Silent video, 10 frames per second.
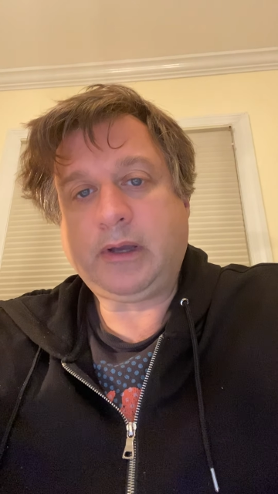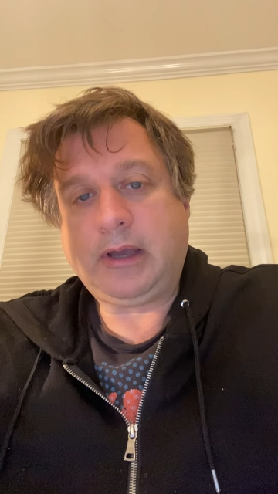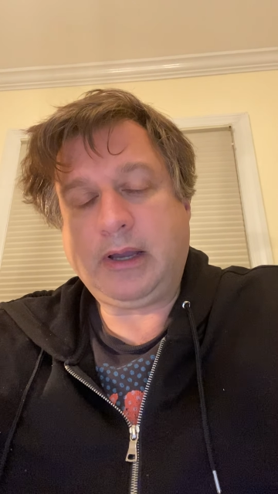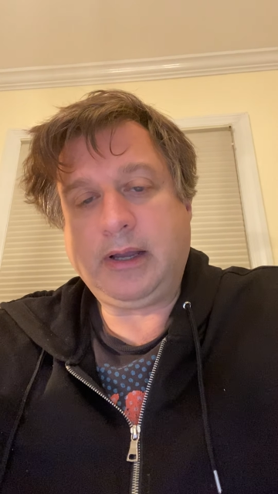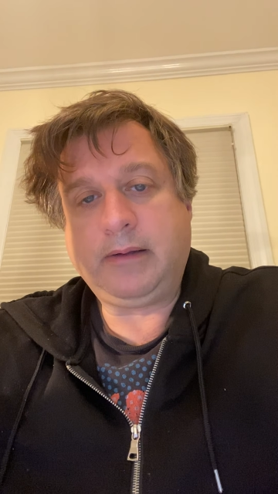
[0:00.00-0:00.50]

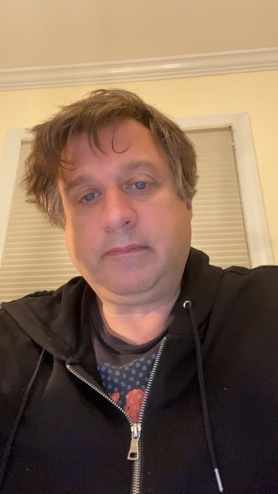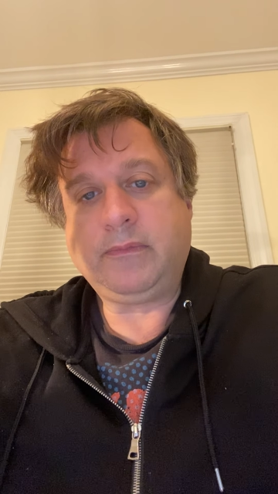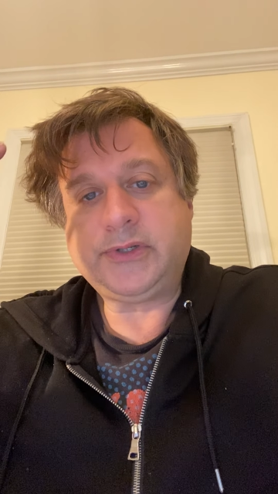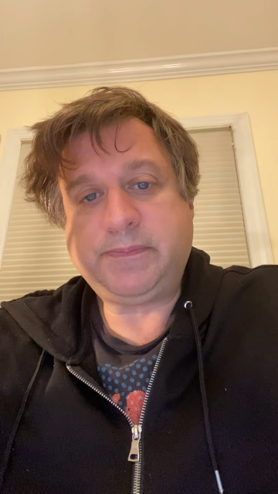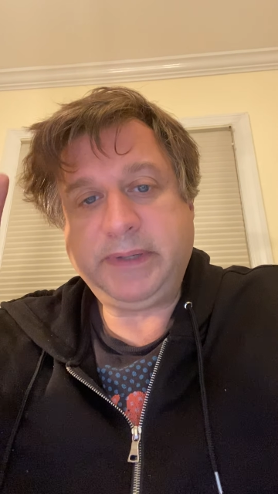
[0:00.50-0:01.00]
began
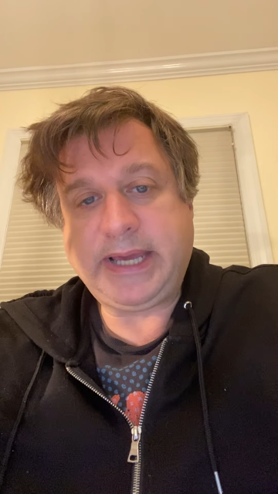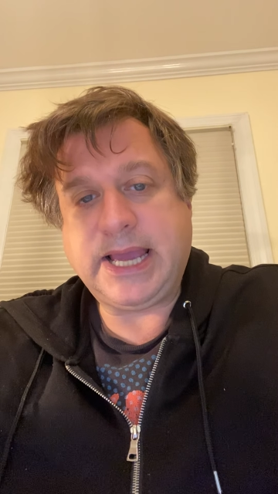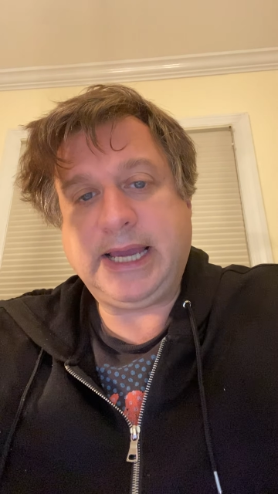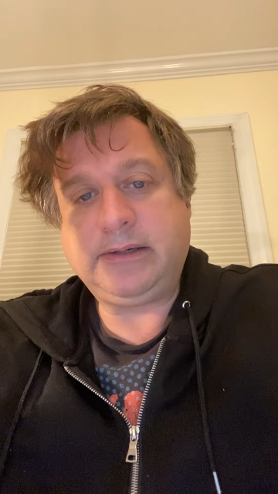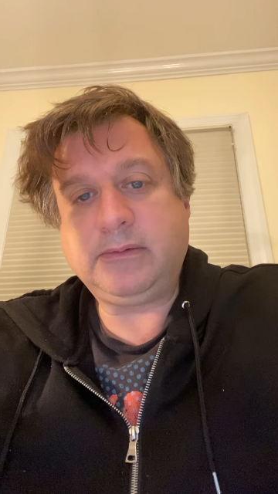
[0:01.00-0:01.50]
as
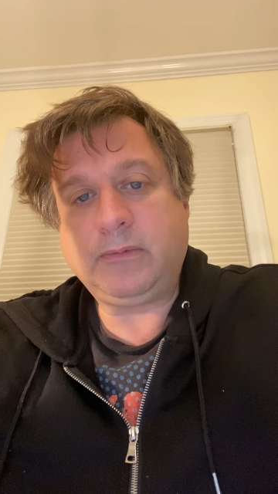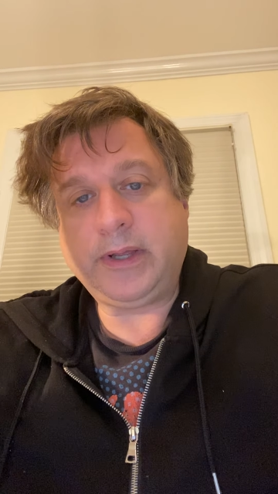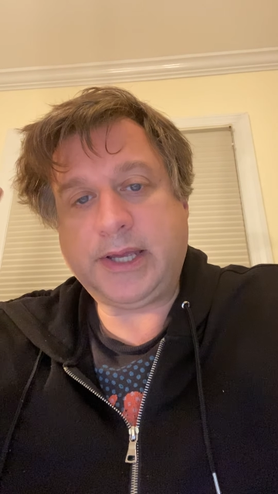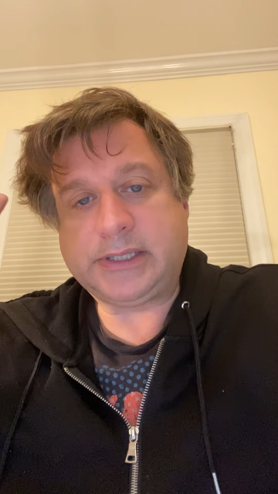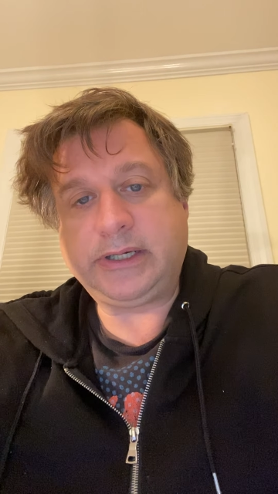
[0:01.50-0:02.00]

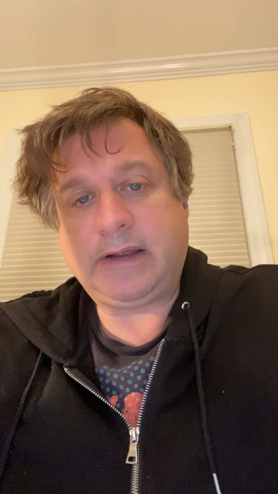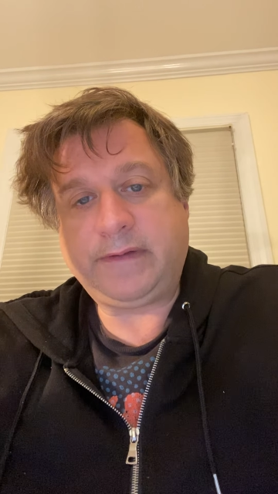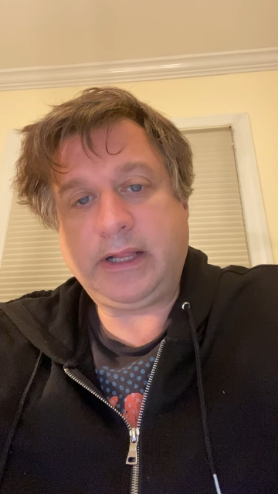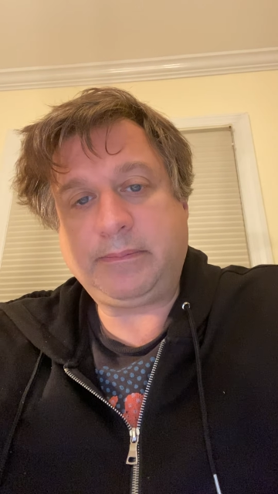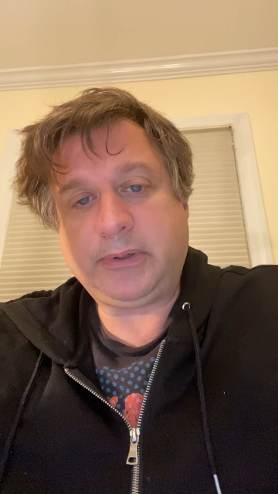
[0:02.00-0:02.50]
a
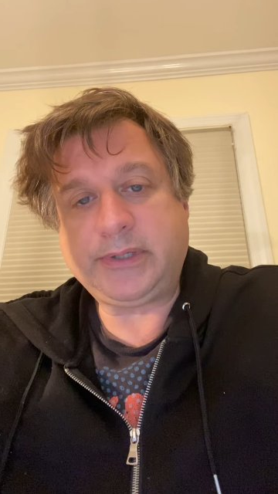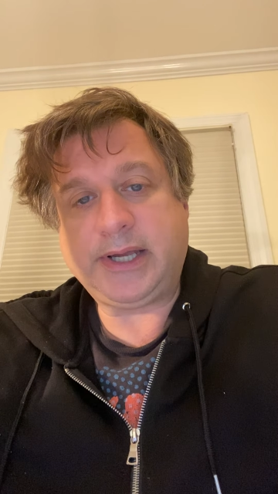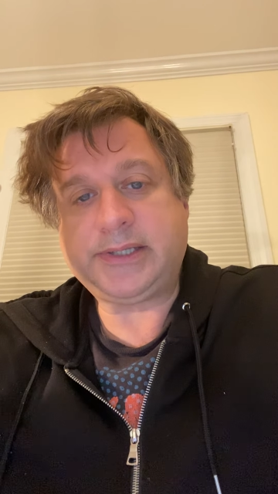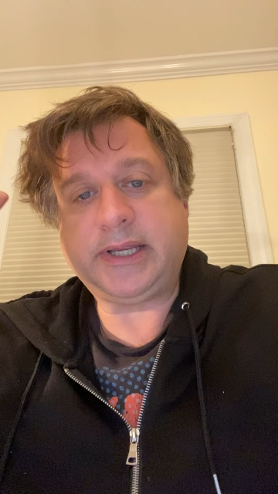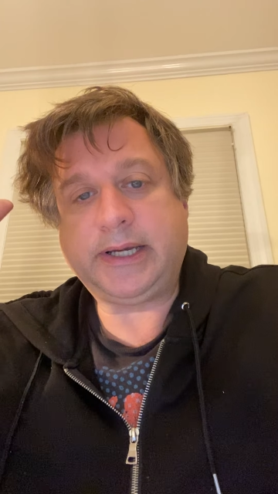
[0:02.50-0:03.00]
nonviolent
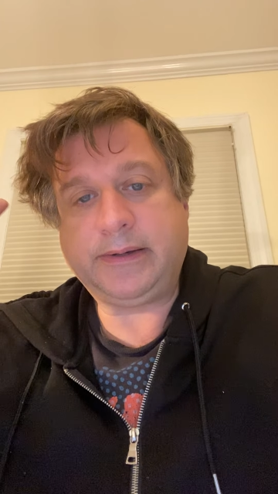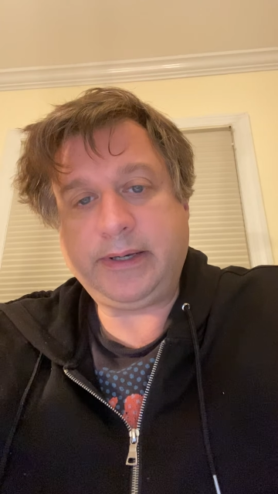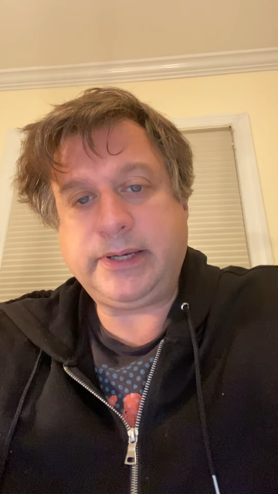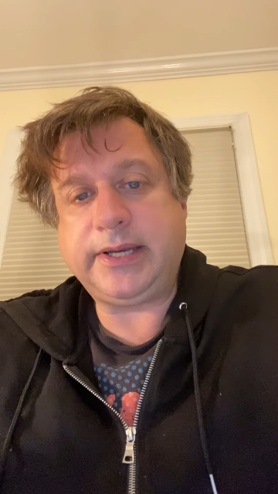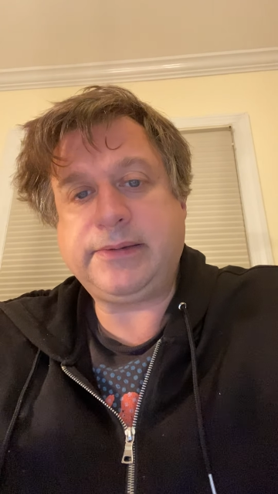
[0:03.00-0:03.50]
protest, and
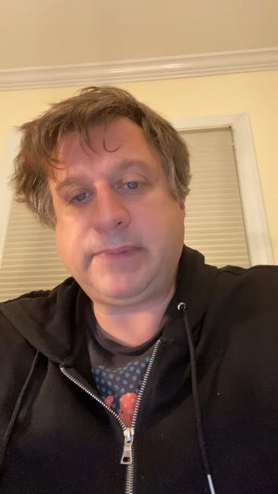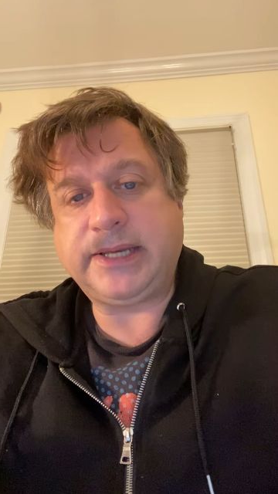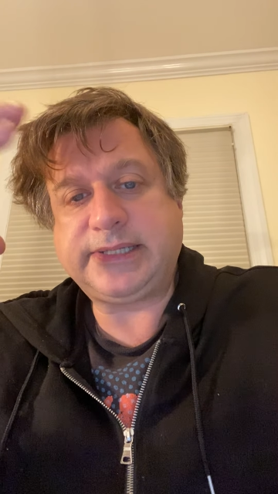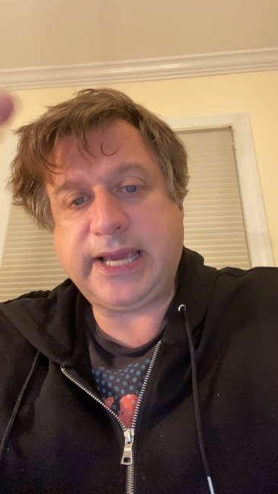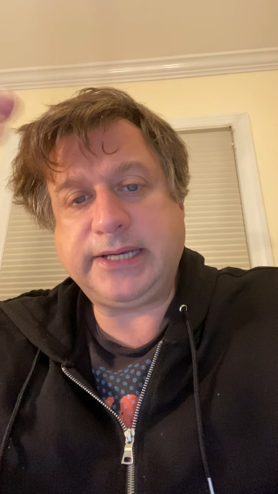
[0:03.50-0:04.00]
it
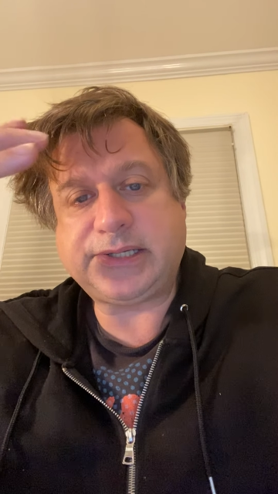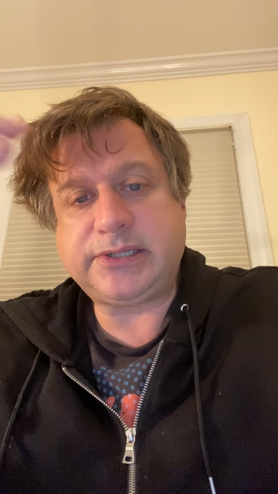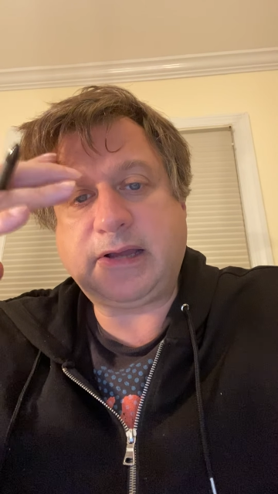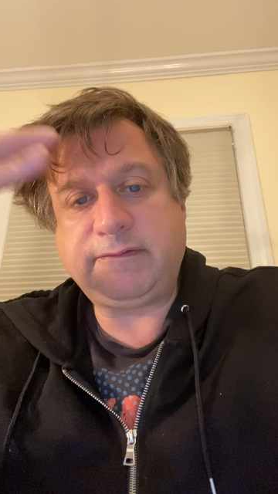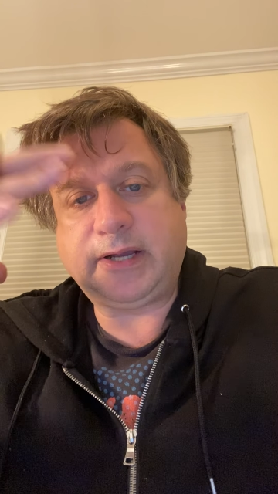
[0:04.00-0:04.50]
maintained its
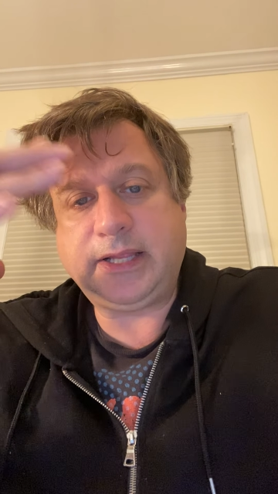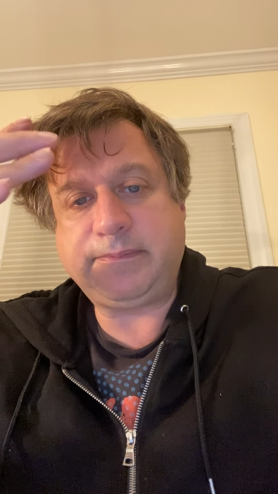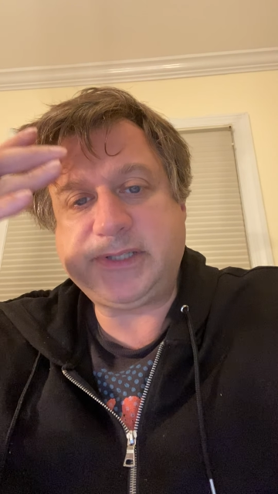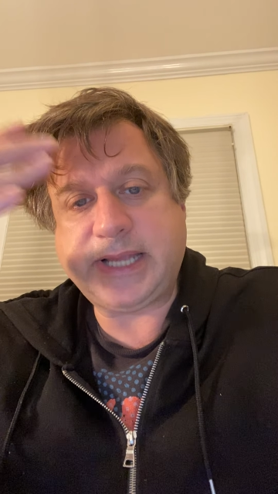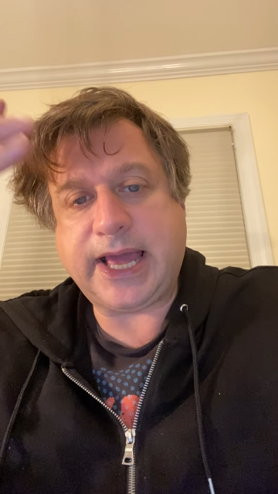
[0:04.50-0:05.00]

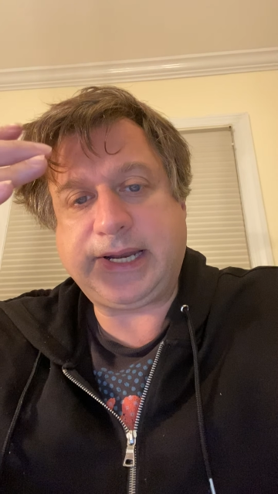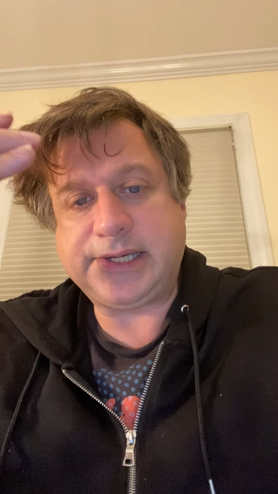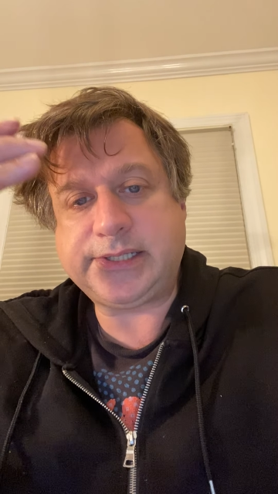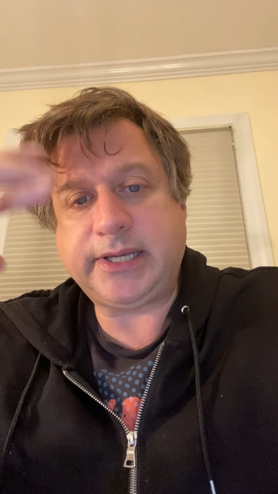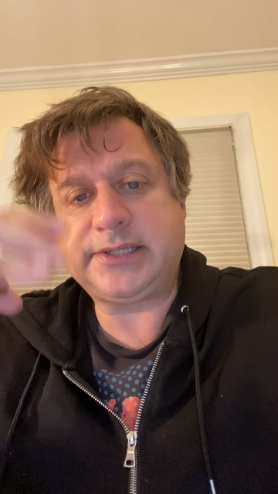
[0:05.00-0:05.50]
nonviolent
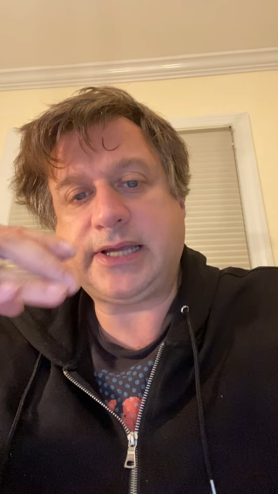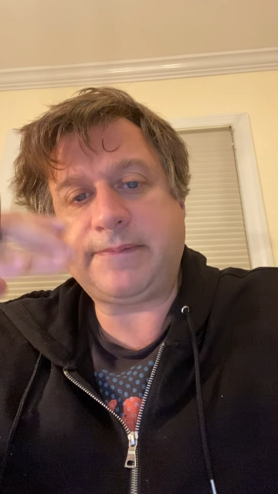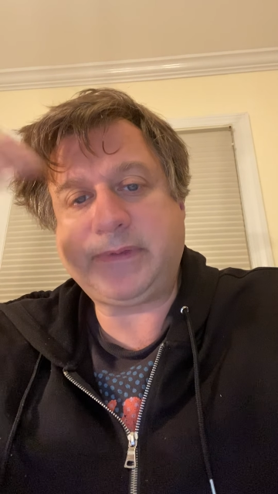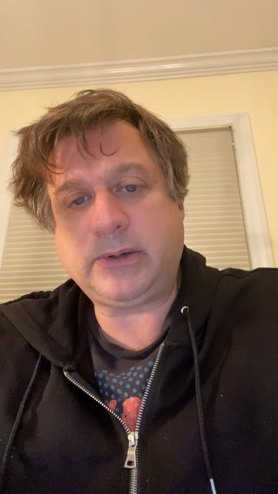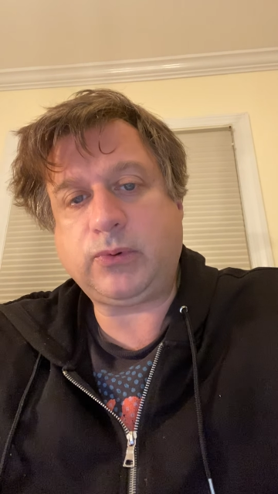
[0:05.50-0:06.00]
status,
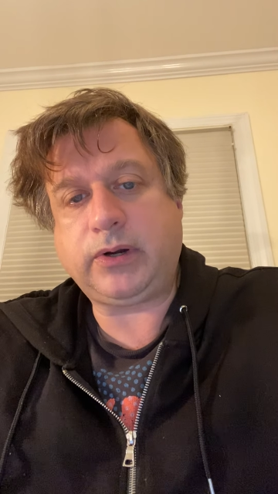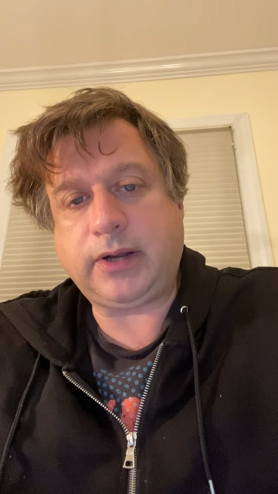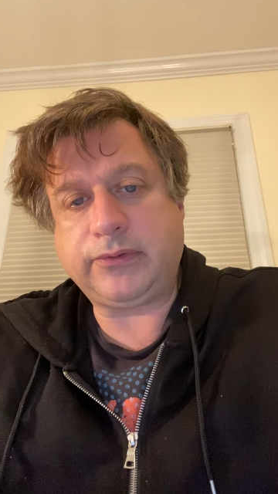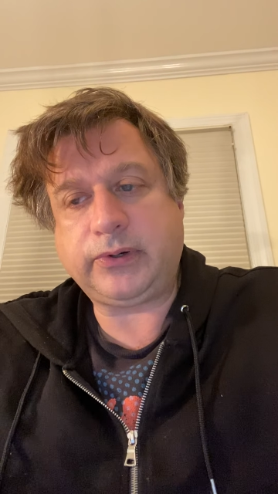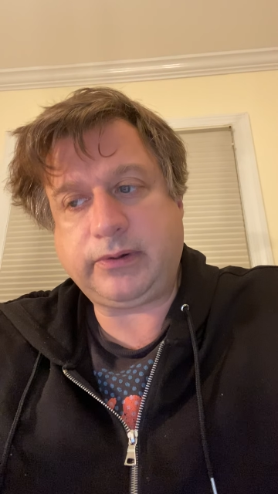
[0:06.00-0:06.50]
except there were
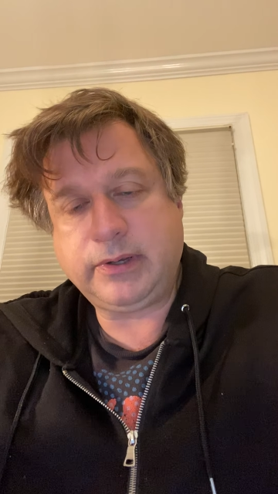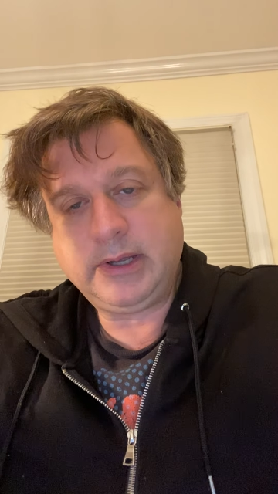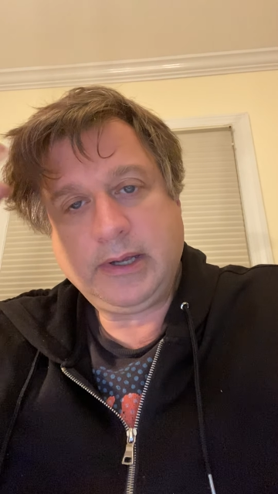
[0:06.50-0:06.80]
other